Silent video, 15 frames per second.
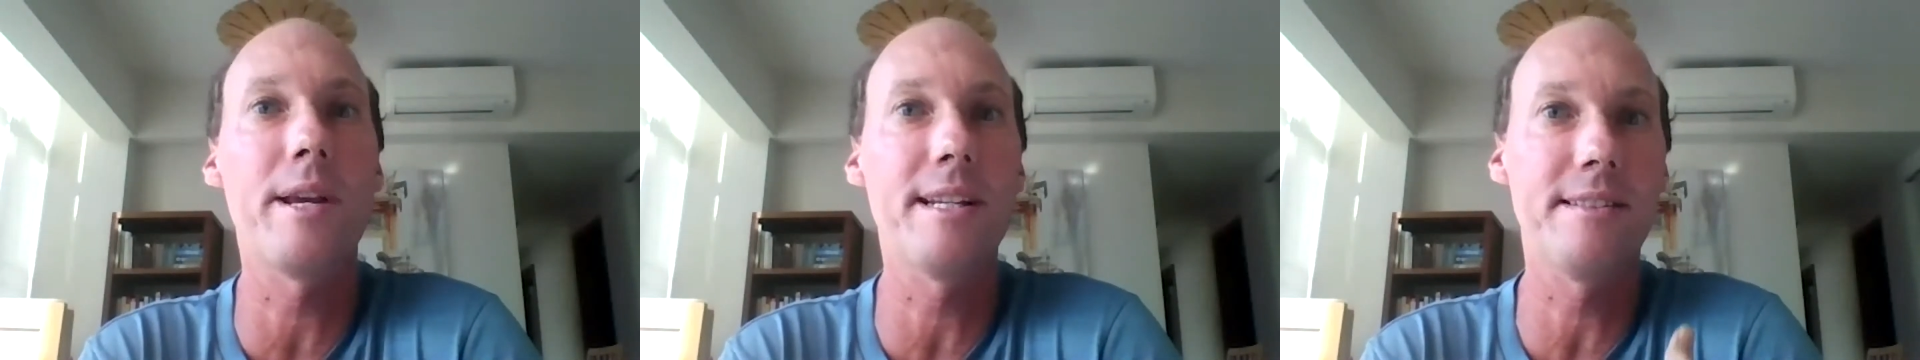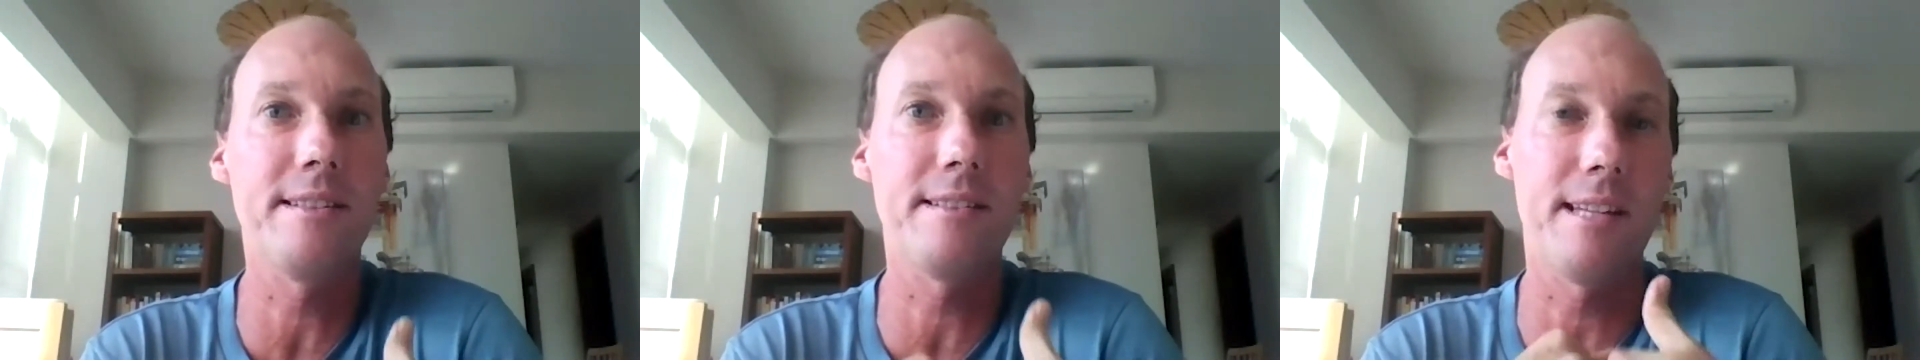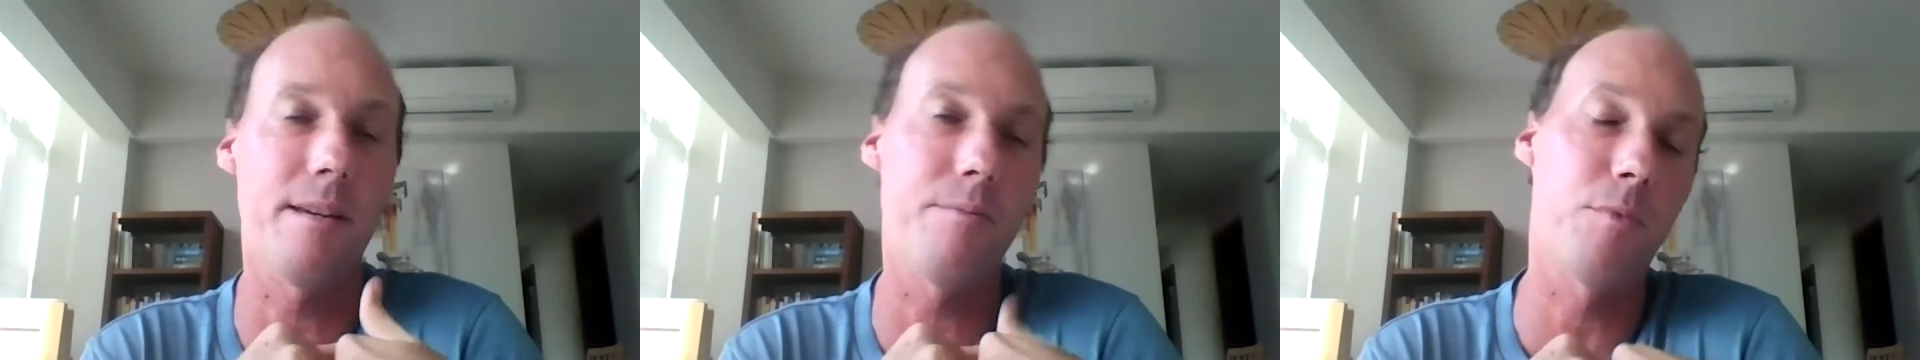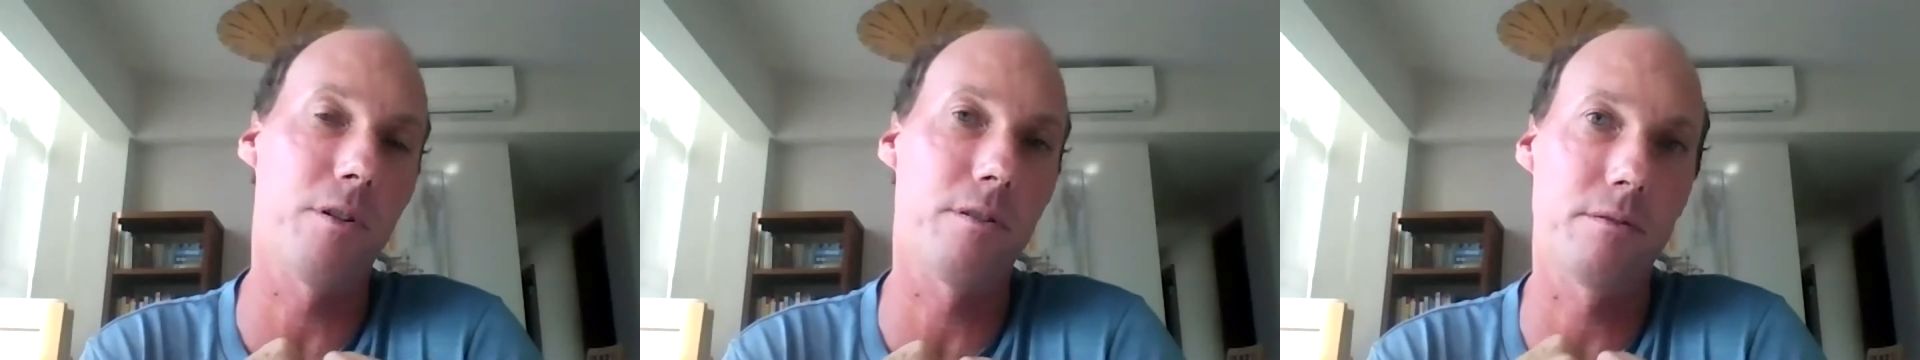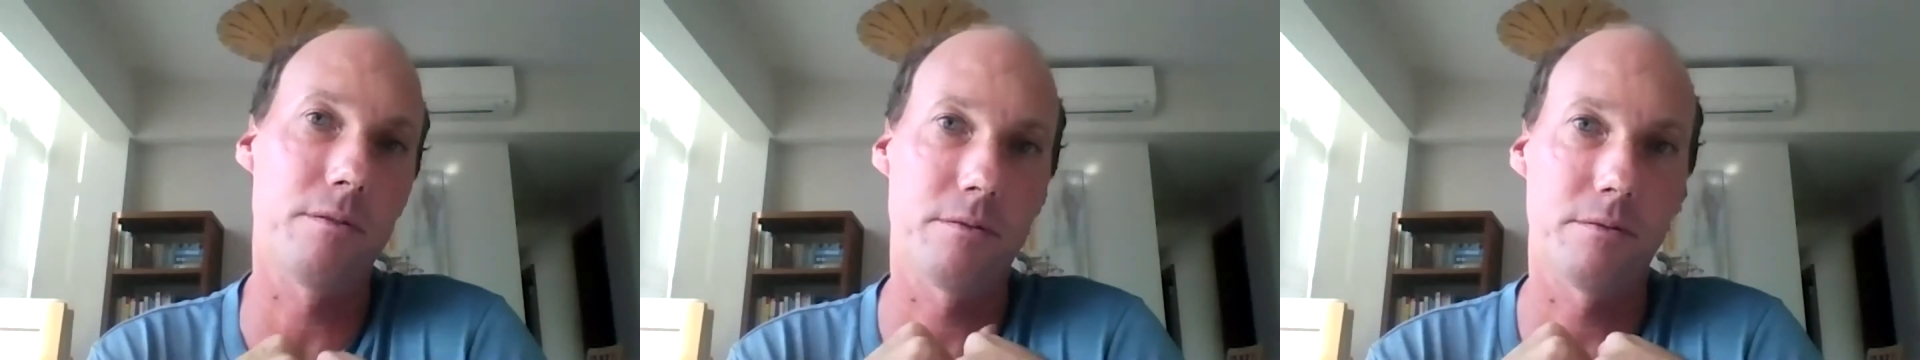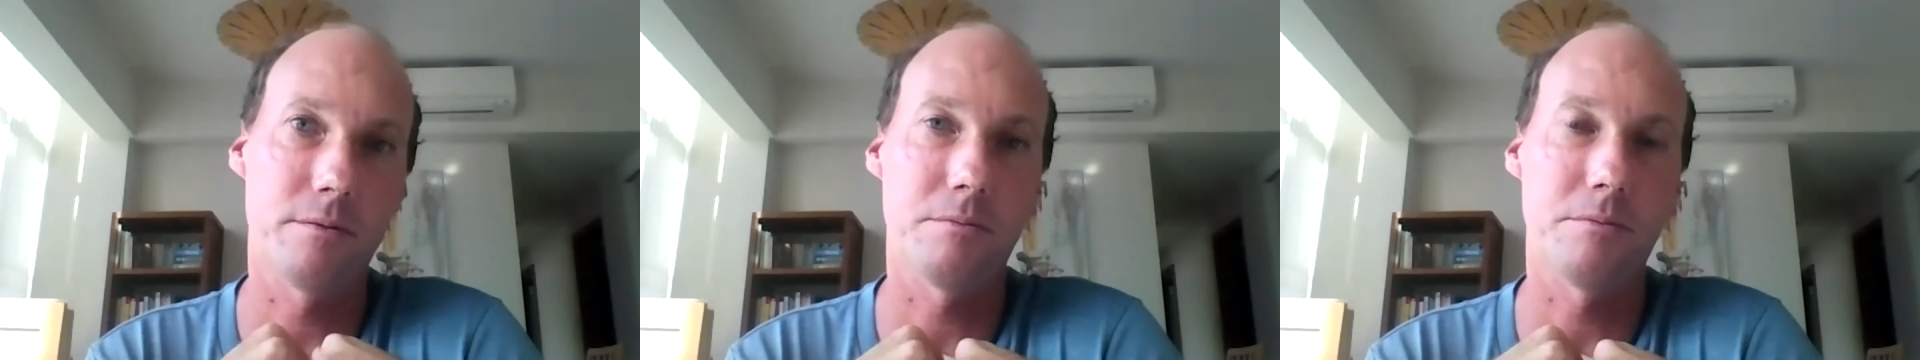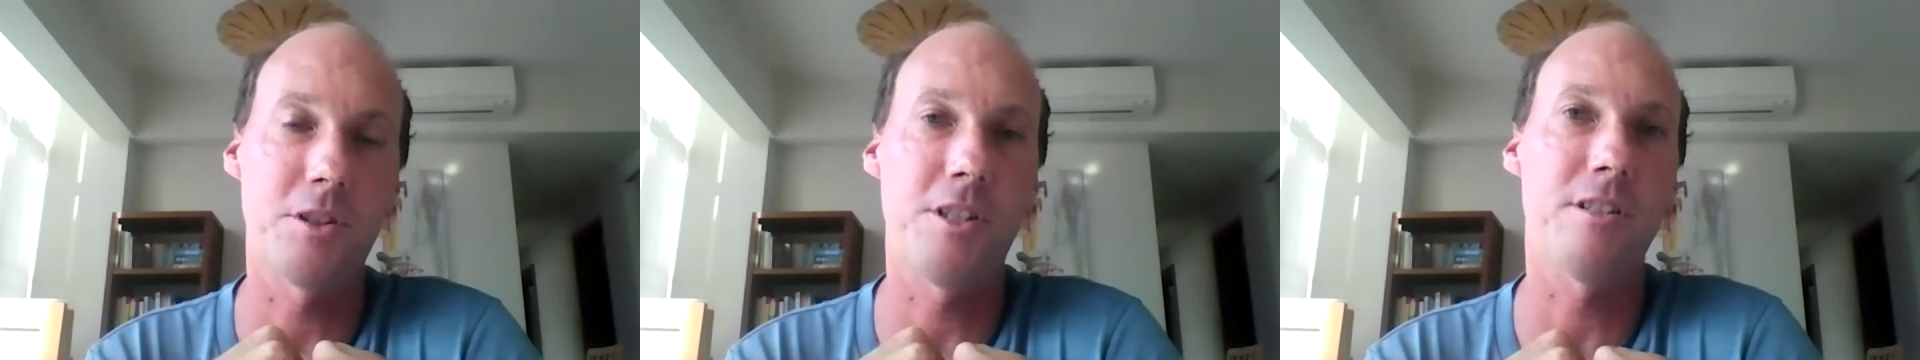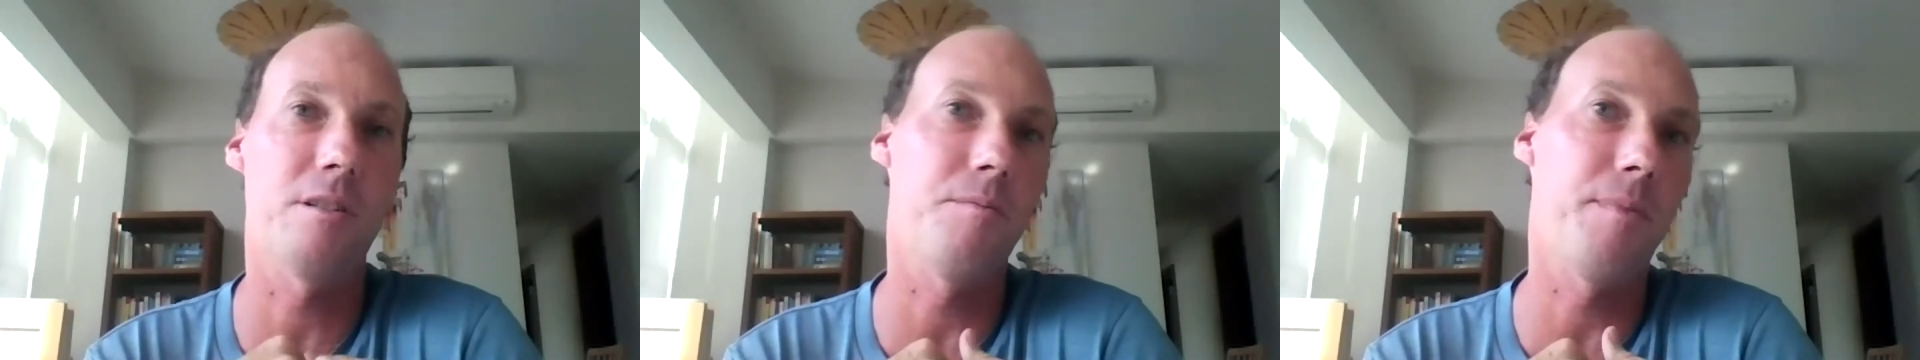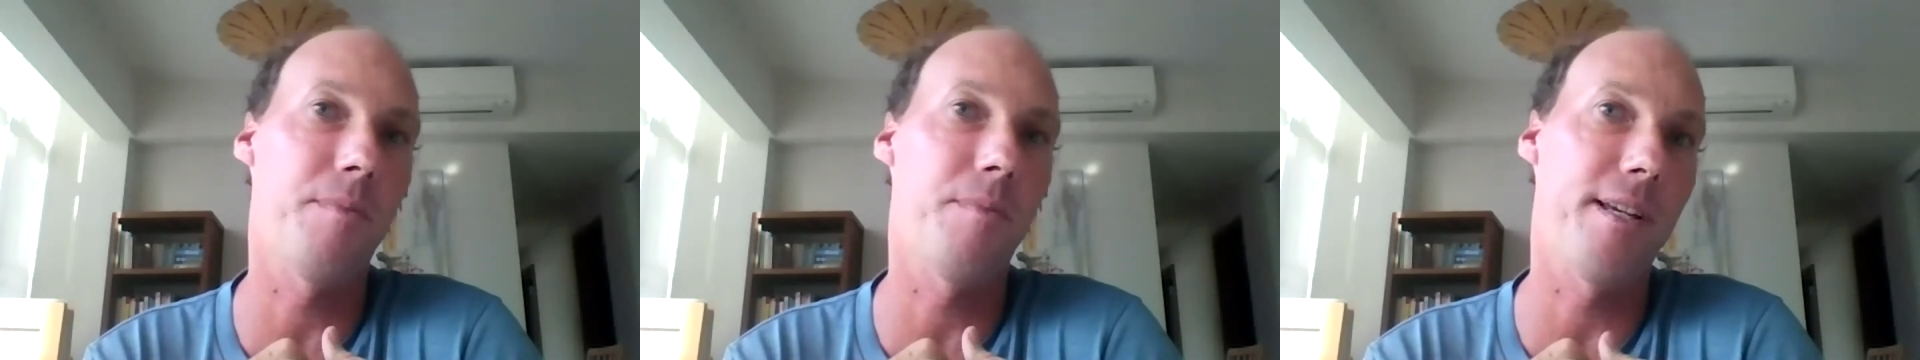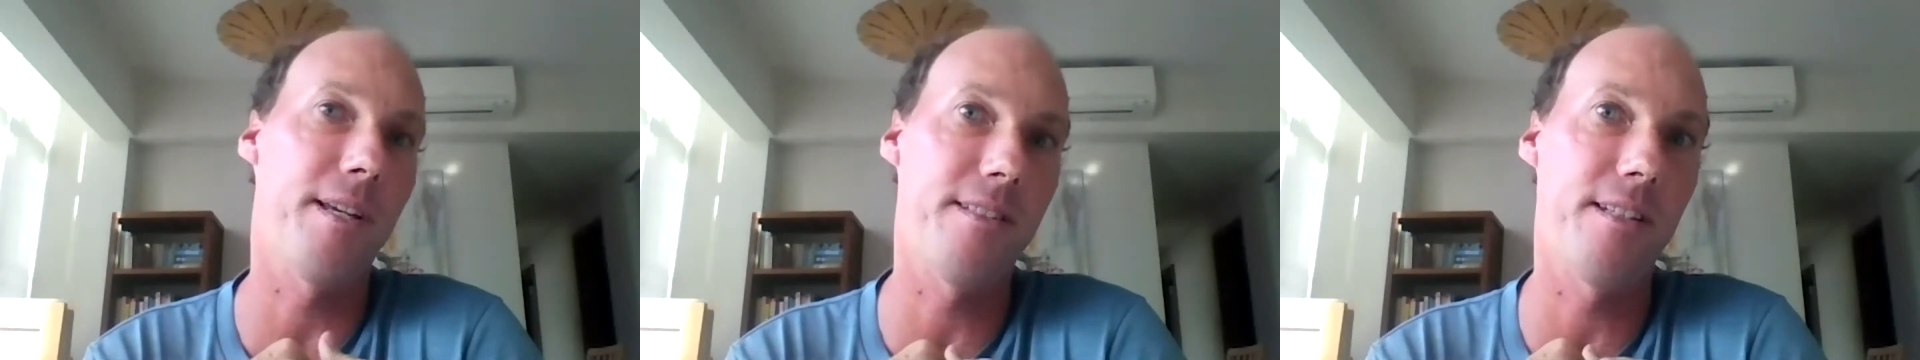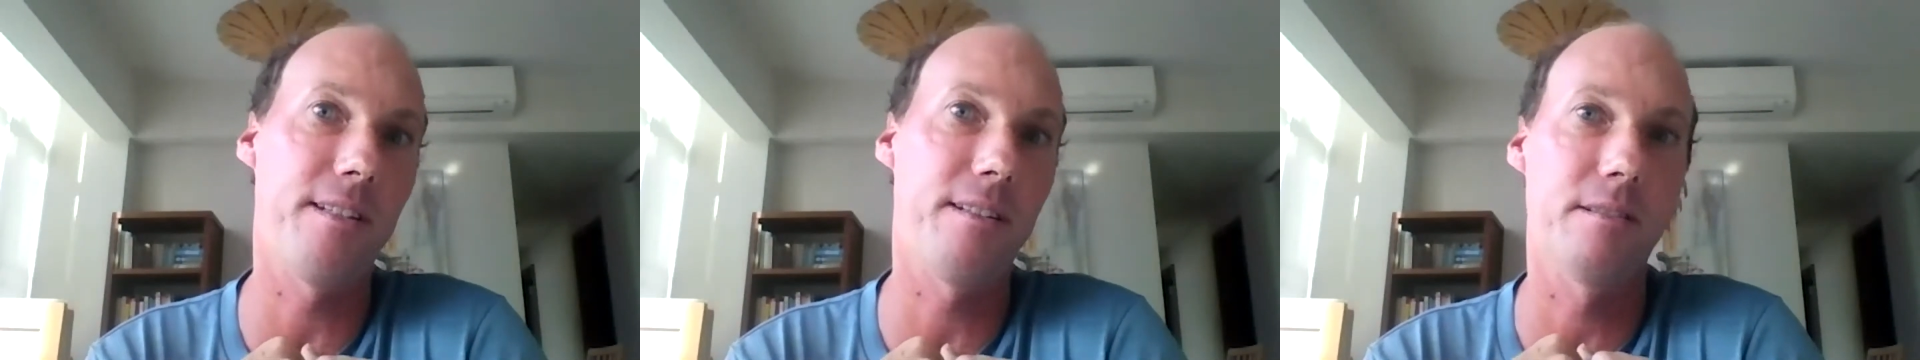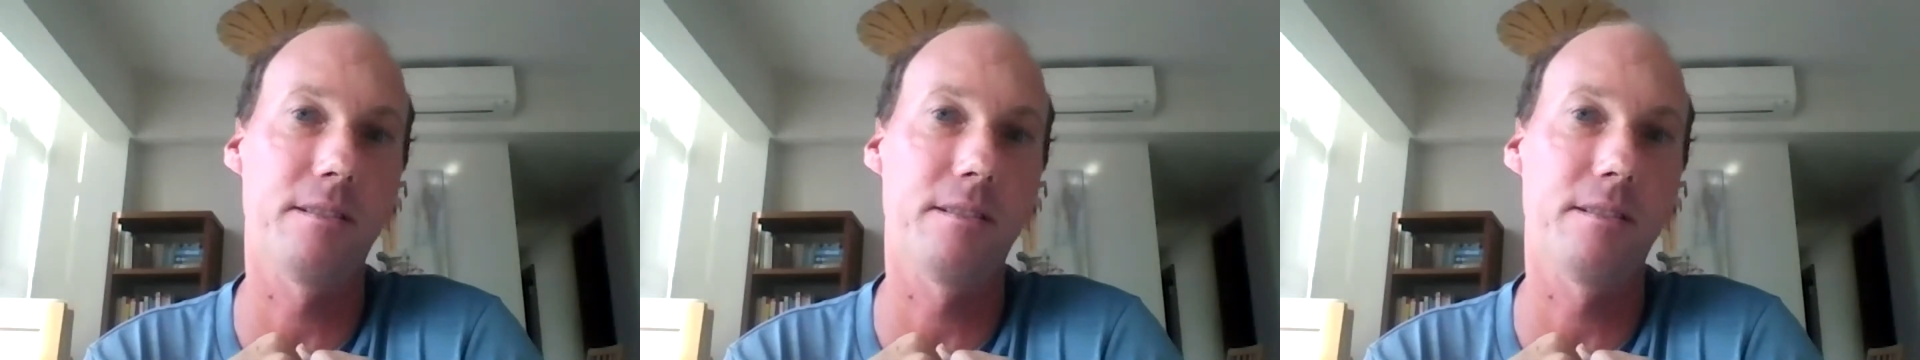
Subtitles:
system, which is amazing.